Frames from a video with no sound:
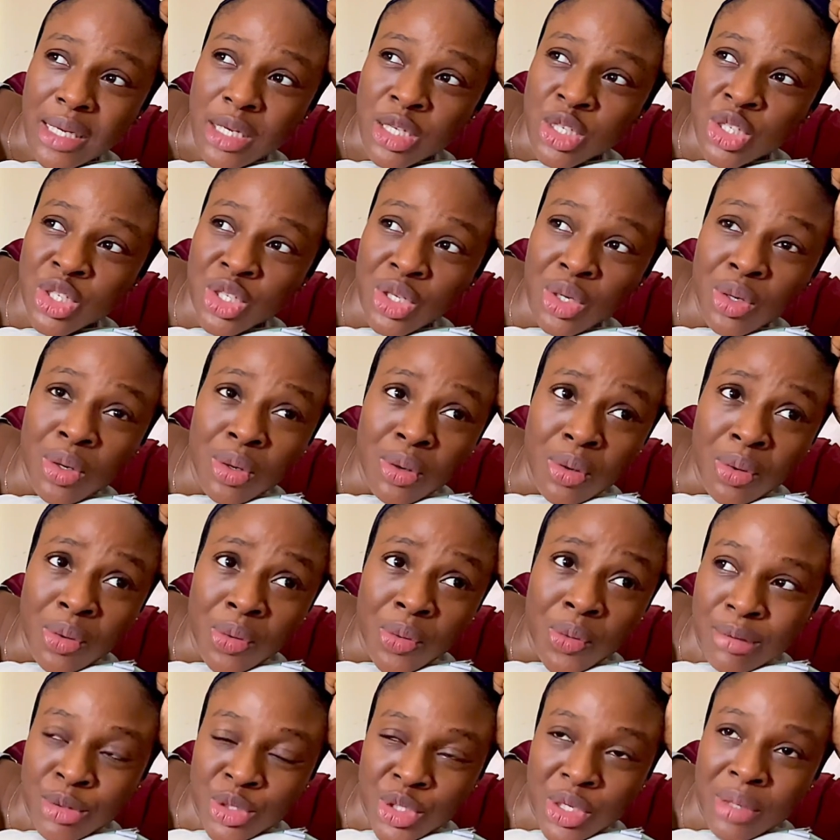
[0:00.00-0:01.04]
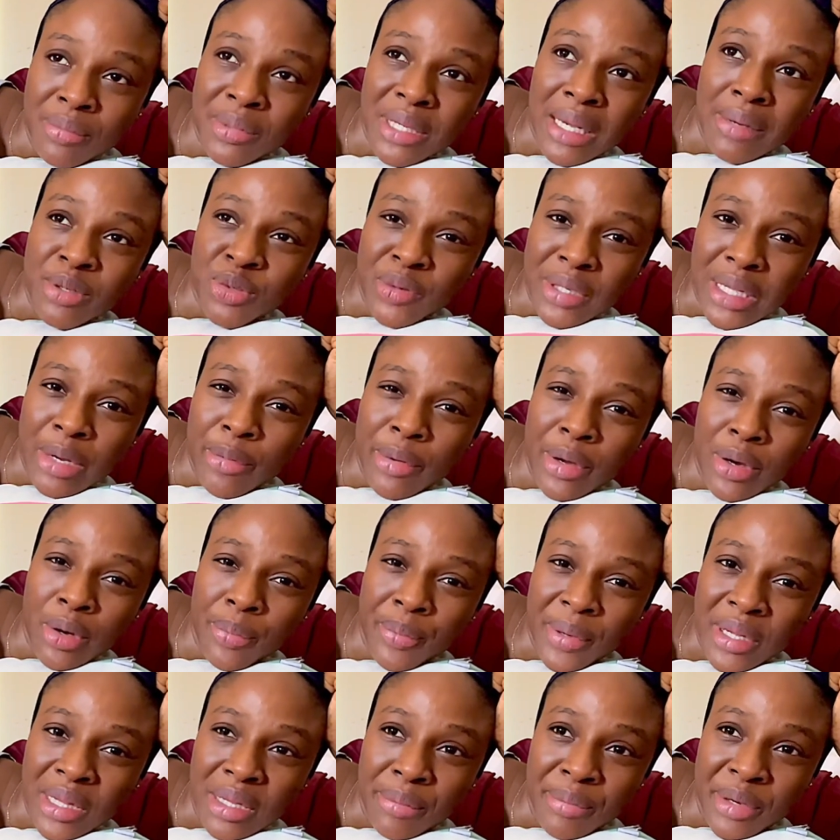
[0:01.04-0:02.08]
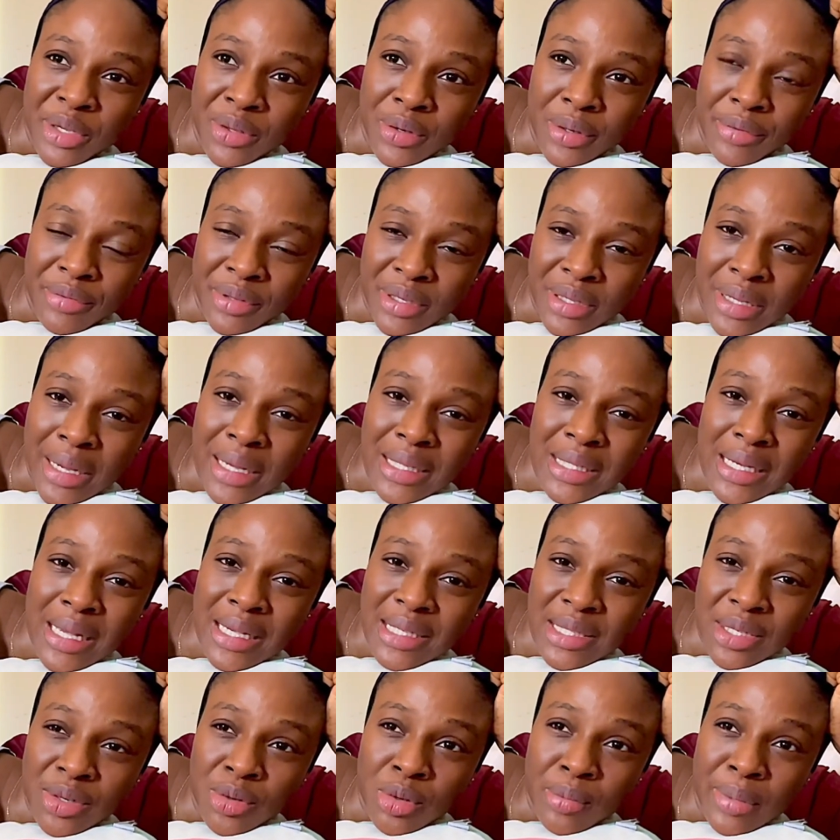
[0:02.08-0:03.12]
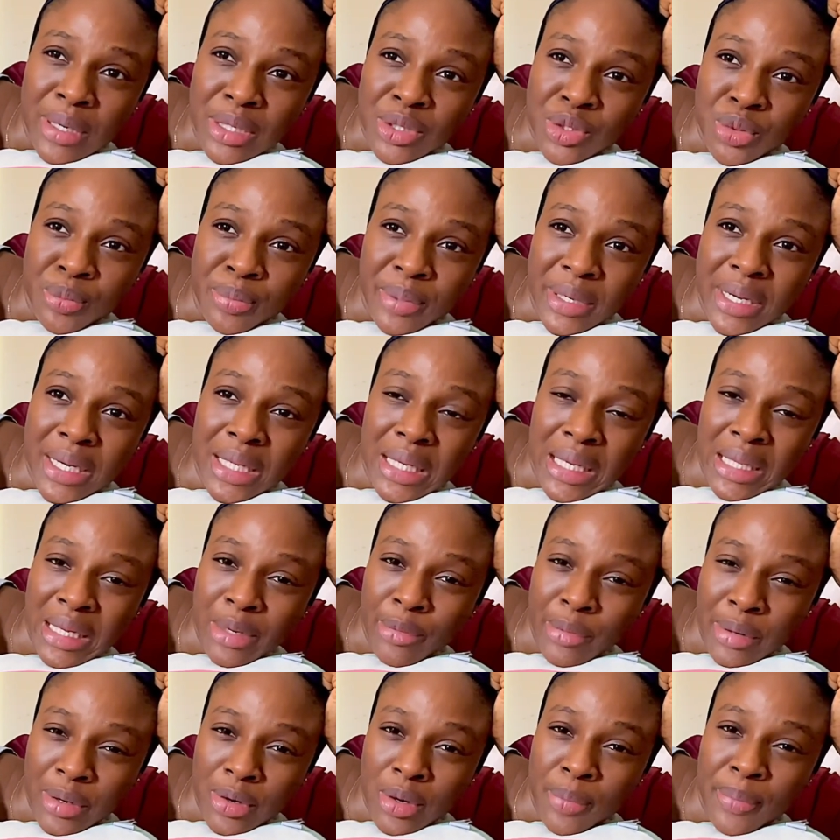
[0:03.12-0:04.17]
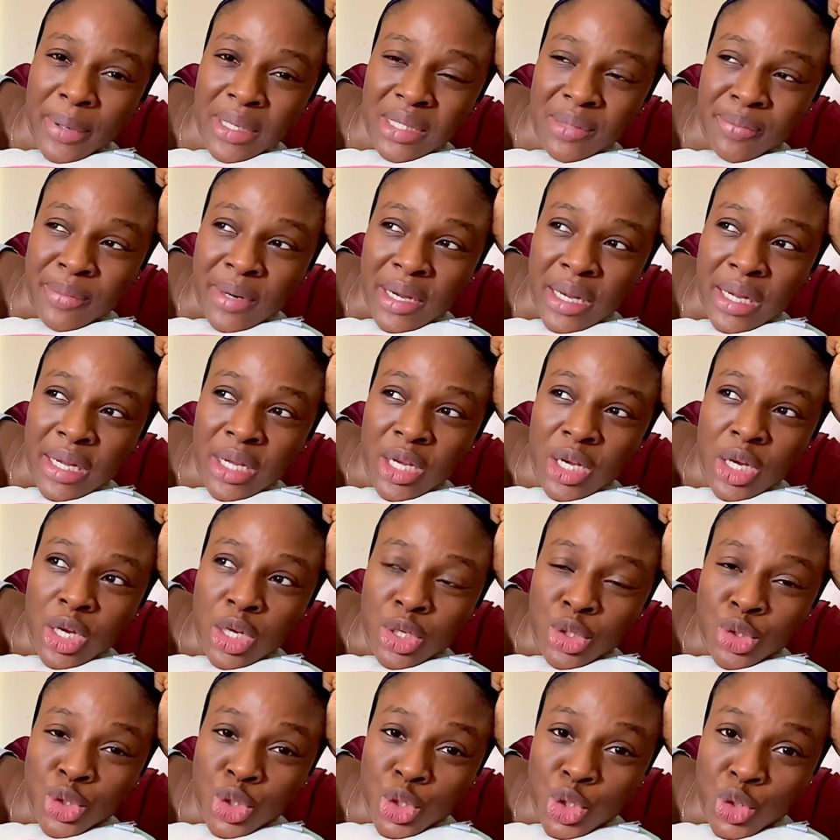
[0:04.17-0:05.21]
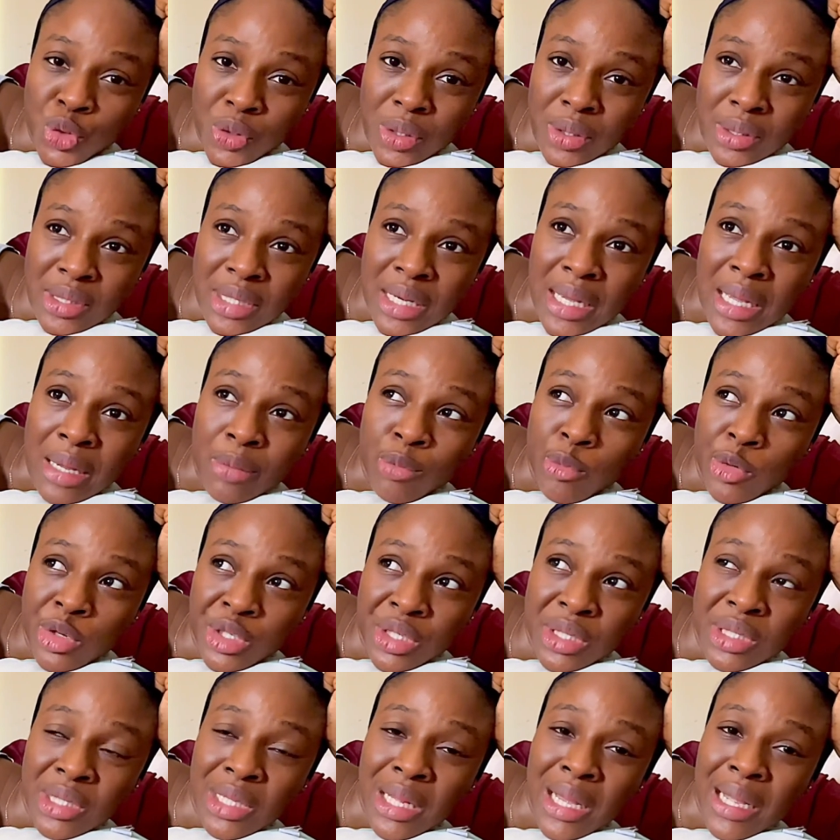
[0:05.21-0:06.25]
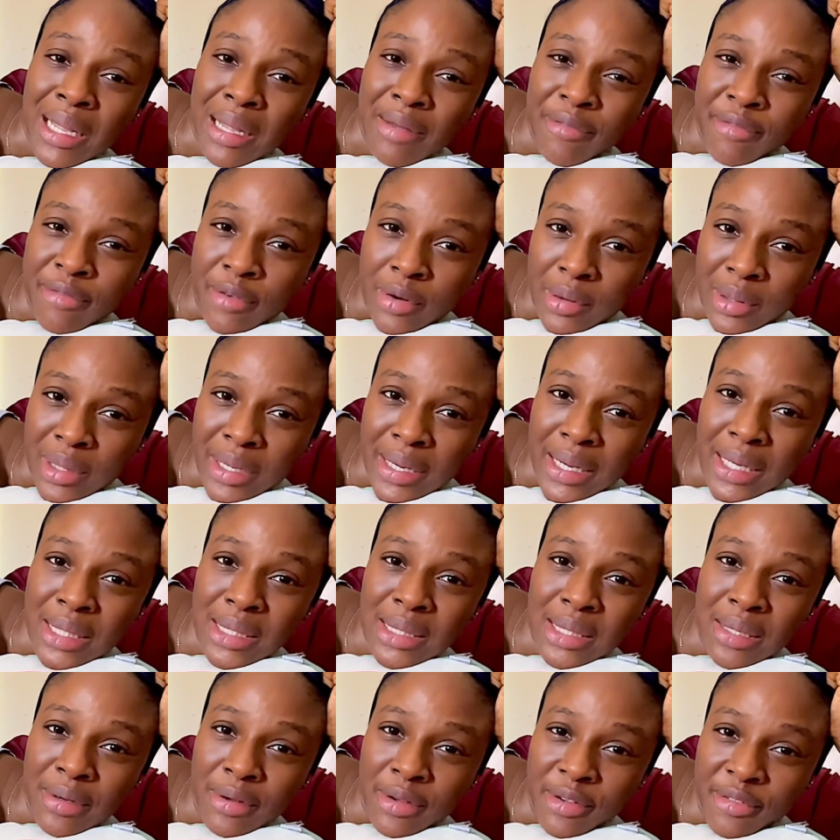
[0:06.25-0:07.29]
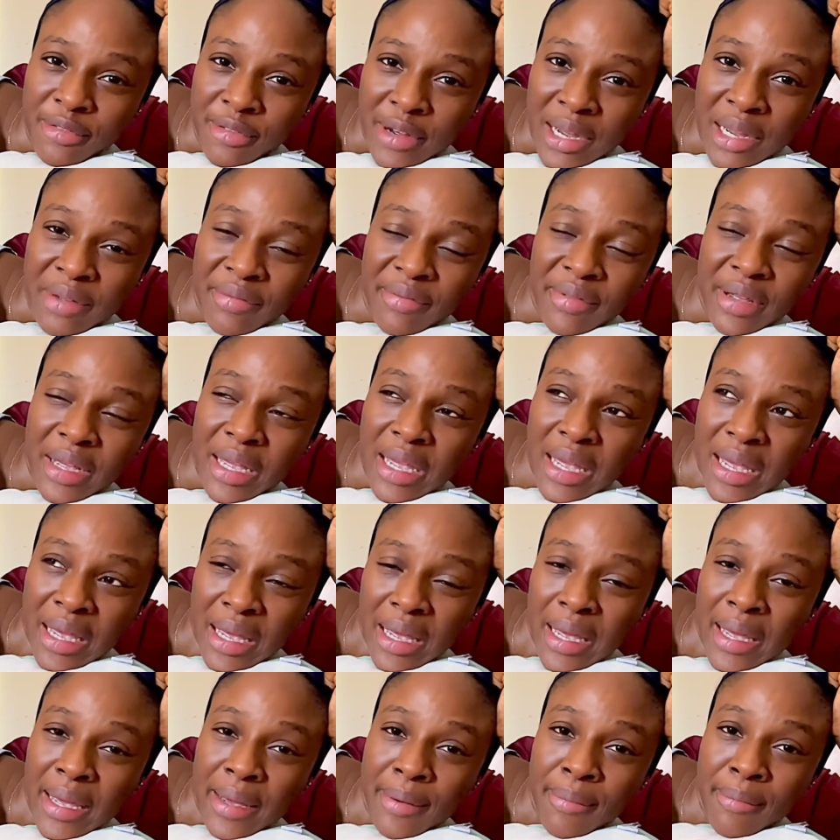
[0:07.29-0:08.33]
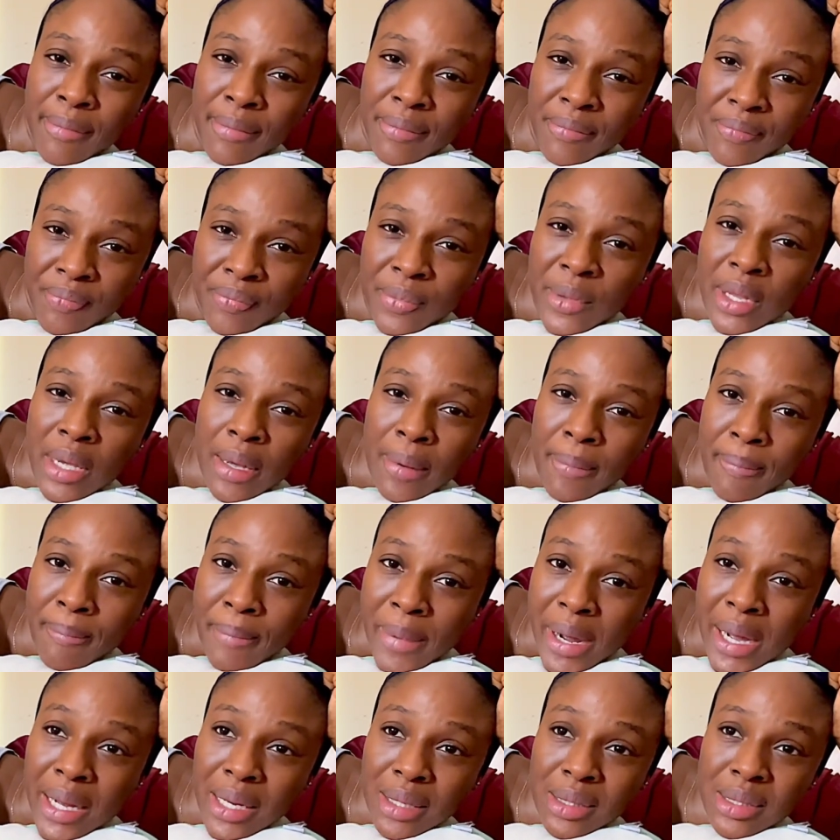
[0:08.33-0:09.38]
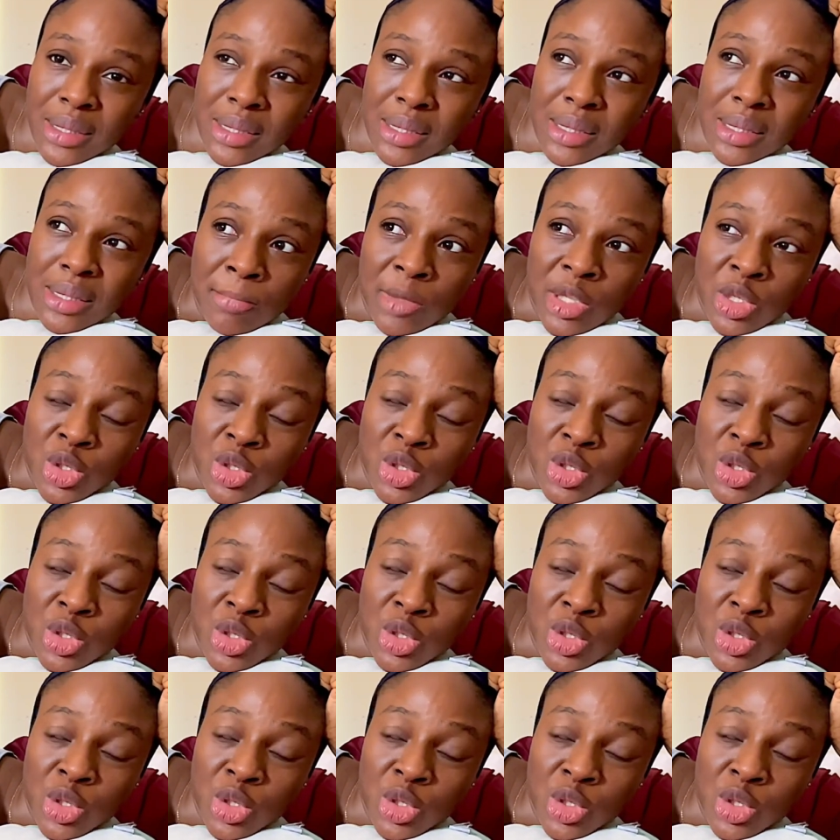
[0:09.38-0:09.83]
So sometimes when I wake up in the middle of the night, I still go back to bed and I wake up at my usual time, which is like 4:30, 5 a.m. max.